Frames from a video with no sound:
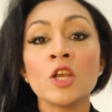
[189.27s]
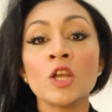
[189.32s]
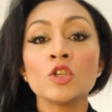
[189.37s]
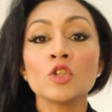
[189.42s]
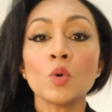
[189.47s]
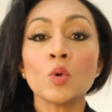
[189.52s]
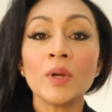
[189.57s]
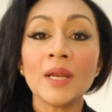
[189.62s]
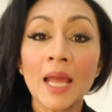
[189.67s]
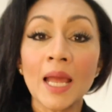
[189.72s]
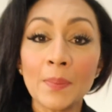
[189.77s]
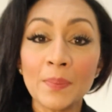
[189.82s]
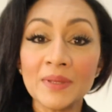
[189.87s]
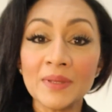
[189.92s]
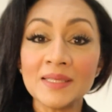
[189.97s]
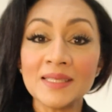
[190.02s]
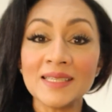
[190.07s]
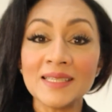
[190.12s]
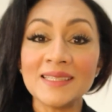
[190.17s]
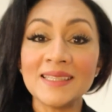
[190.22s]
So, what
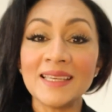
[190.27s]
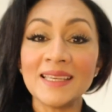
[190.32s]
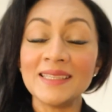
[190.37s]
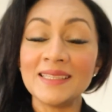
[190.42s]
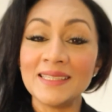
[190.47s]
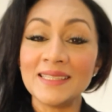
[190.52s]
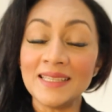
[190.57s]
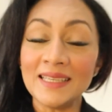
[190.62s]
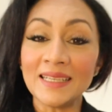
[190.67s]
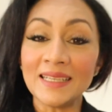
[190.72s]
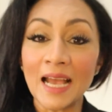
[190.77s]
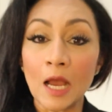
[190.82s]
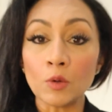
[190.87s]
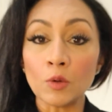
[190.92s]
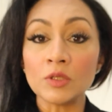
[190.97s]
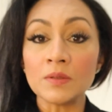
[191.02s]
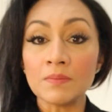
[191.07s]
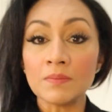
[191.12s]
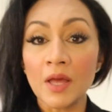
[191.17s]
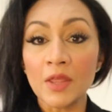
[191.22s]
happens is they seek
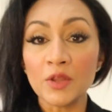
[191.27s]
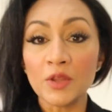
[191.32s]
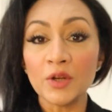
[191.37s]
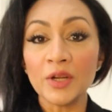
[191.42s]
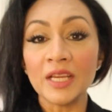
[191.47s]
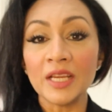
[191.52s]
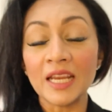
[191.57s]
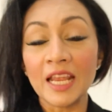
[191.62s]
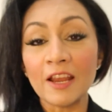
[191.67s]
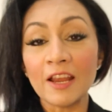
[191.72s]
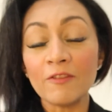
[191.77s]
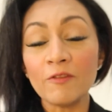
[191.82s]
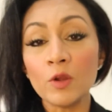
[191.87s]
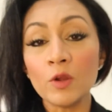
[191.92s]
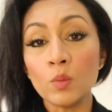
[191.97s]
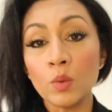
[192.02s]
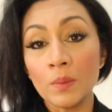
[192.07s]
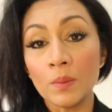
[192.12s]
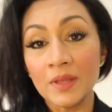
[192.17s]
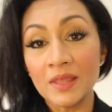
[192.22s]
out mother in every
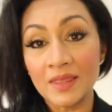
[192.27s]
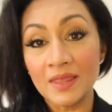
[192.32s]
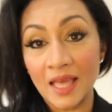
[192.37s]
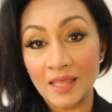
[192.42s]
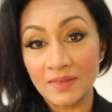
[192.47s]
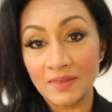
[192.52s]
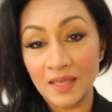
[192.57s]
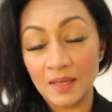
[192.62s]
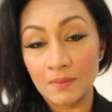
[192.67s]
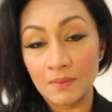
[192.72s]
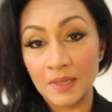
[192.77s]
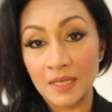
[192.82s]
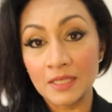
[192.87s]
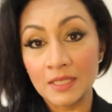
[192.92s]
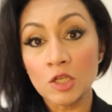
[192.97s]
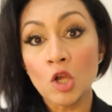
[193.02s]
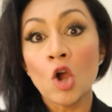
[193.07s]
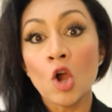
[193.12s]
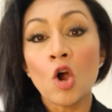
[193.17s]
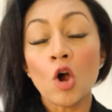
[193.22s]
woman that they
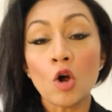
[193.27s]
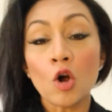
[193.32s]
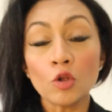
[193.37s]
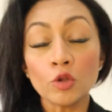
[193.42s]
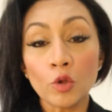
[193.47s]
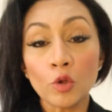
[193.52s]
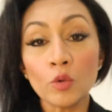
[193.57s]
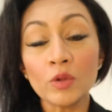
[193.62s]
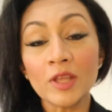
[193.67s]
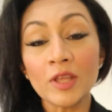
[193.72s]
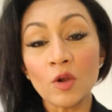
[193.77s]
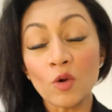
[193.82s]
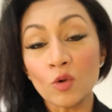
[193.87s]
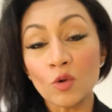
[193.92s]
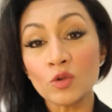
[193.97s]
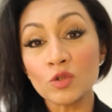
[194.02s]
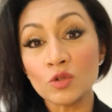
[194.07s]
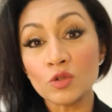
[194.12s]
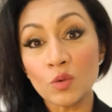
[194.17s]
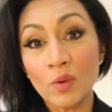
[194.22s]
meet although they
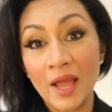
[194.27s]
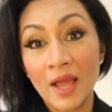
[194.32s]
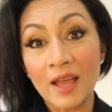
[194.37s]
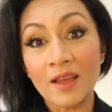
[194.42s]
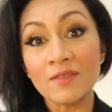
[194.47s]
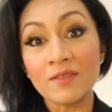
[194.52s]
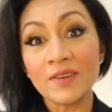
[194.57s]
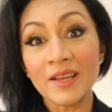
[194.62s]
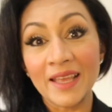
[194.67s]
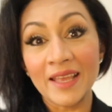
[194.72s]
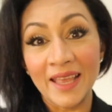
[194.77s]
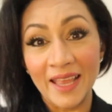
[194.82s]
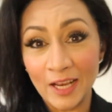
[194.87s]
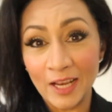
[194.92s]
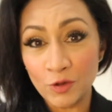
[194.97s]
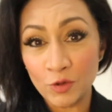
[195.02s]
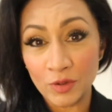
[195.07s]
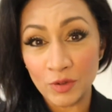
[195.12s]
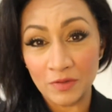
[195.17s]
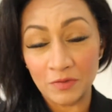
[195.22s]
also have a
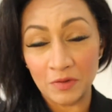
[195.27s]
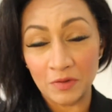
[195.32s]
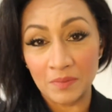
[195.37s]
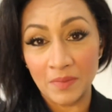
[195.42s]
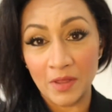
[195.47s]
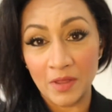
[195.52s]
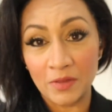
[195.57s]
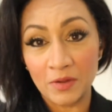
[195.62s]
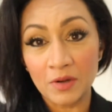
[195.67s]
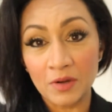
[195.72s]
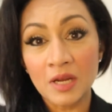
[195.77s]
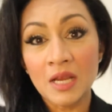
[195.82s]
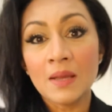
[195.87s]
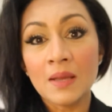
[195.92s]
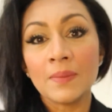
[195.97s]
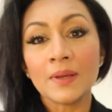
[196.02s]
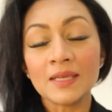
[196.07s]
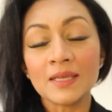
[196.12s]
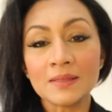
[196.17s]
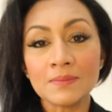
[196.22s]
hatred for mother
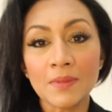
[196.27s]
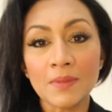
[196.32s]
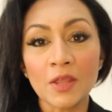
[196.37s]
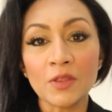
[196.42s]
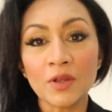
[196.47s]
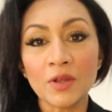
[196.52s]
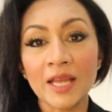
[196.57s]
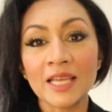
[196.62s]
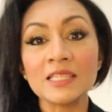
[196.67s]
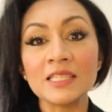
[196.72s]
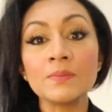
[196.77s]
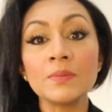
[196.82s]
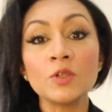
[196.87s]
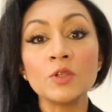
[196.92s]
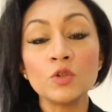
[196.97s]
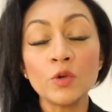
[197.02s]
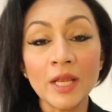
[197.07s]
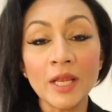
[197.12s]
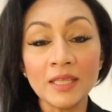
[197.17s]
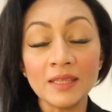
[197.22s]
because mother has
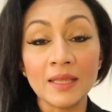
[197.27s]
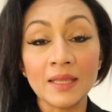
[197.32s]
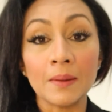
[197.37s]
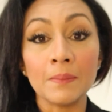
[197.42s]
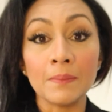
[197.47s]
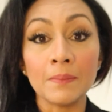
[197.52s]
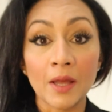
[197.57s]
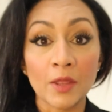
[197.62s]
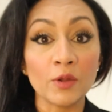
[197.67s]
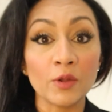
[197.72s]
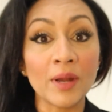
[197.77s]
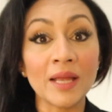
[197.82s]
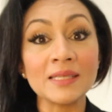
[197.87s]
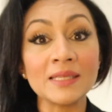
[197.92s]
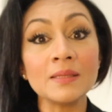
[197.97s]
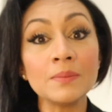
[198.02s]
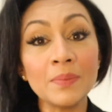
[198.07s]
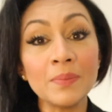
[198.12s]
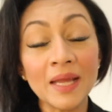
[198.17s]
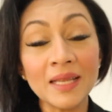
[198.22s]
betrayed them, mother
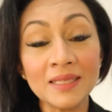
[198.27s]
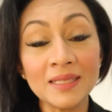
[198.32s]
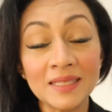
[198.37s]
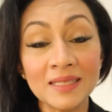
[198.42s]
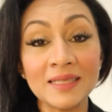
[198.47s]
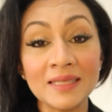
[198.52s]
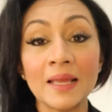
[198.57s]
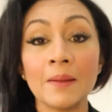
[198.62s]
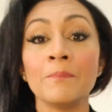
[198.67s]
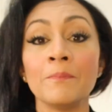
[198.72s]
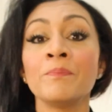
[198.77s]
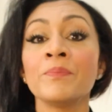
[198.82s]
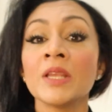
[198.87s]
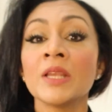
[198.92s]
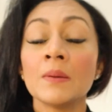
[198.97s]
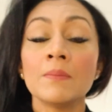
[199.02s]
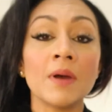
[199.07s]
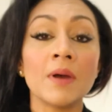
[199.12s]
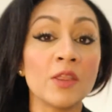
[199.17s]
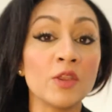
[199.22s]
has abandoned them,
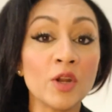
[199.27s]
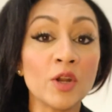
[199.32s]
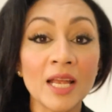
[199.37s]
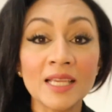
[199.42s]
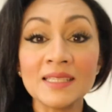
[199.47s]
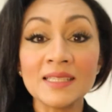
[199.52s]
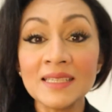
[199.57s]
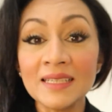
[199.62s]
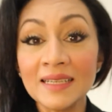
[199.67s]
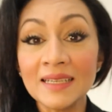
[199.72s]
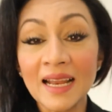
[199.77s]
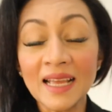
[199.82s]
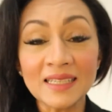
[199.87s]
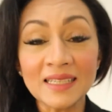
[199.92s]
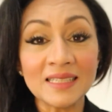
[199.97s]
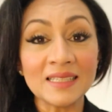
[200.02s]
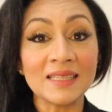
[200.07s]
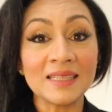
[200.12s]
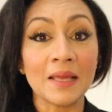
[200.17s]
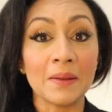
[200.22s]
mother has
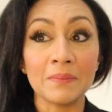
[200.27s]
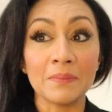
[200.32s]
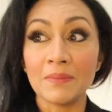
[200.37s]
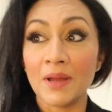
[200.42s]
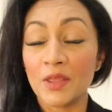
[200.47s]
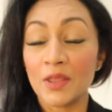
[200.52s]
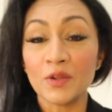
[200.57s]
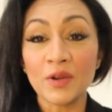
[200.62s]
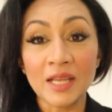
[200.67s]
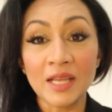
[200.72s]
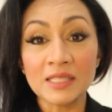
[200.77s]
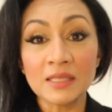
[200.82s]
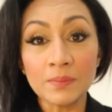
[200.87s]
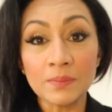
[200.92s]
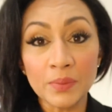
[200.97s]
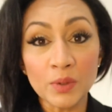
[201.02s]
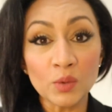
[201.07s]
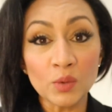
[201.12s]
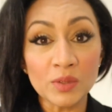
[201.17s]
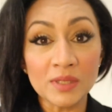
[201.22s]
neglected them, mother has
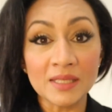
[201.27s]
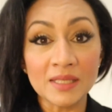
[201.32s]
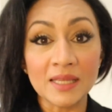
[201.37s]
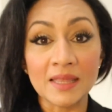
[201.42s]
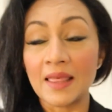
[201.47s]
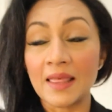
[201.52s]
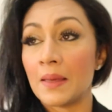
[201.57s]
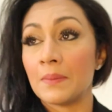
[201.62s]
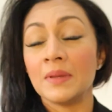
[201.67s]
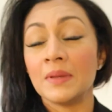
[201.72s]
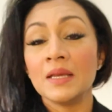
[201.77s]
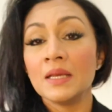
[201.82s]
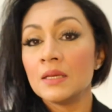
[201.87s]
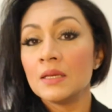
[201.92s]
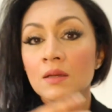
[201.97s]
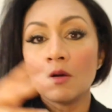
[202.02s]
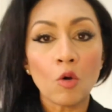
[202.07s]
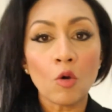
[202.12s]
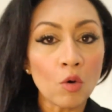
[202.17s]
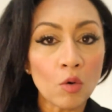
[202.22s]
abused them,
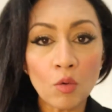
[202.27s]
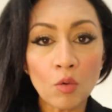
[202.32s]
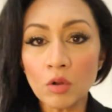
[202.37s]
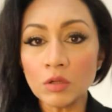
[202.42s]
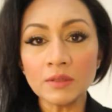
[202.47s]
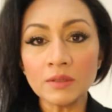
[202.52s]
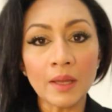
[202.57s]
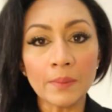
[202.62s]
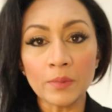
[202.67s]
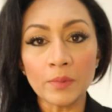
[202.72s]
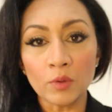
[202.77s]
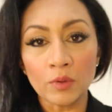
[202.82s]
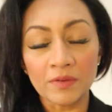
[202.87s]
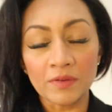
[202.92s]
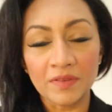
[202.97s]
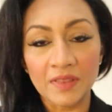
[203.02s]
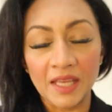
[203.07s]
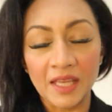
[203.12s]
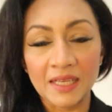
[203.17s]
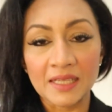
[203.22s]
or all number
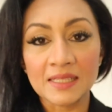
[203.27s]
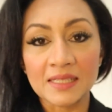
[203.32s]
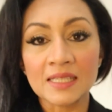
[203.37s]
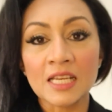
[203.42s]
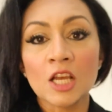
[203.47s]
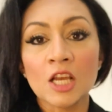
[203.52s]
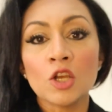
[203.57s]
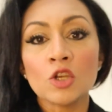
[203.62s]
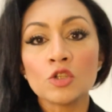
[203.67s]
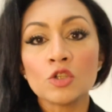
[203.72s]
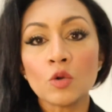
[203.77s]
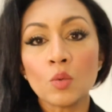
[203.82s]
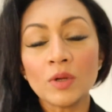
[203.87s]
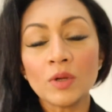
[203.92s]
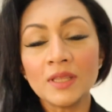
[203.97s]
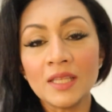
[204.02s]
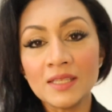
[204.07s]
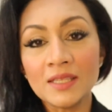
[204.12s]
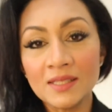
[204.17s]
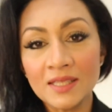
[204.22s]
of things. So
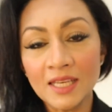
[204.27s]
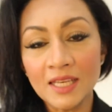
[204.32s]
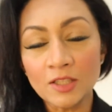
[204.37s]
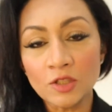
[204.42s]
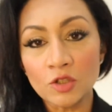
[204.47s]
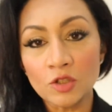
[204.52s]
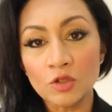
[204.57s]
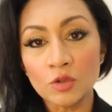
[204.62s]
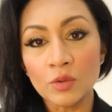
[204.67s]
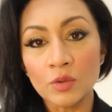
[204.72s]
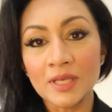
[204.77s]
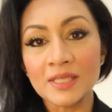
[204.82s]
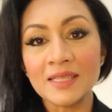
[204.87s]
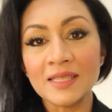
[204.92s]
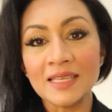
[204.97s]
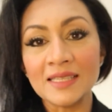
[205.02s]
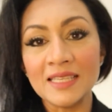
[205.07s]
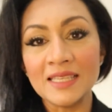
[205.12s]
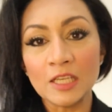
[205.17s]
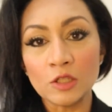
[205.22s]
what they seek to do is
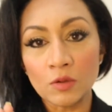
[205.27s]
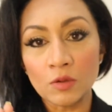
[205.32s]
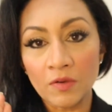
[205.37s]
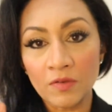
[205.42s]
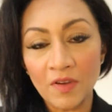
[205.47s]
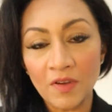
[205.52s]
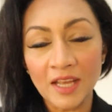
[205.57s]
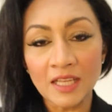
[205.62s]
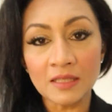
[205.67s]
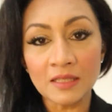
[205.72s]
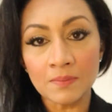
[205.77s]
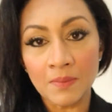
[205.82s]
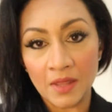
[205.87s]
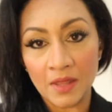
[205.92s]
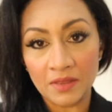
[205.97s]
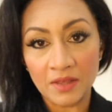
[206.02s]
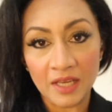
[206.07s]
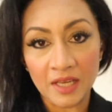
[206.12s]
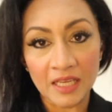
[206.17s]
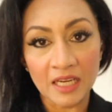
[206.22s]
they seek to find
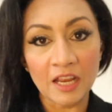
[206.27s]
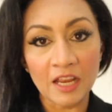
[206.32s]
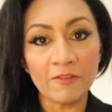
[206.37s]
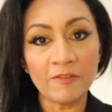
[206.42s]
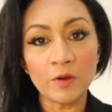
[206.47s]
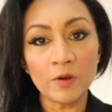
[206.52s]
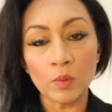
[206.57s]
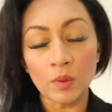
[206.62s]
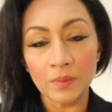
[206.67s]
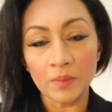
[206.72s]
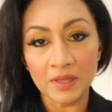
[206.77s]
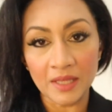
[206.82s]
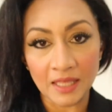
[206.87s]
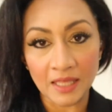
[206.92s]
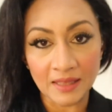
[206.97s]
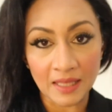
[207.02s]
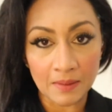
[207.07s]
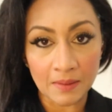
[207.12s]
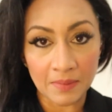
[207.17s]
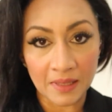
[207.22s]
mother in every woman
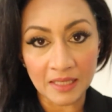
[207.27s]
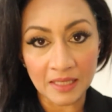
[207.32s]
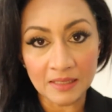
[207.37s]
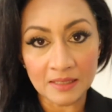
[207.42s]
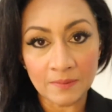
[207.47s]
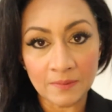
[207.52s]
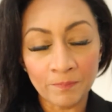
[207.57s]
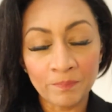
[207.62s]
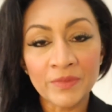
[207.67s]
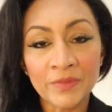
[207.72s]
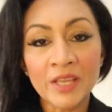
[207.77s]
that they meet.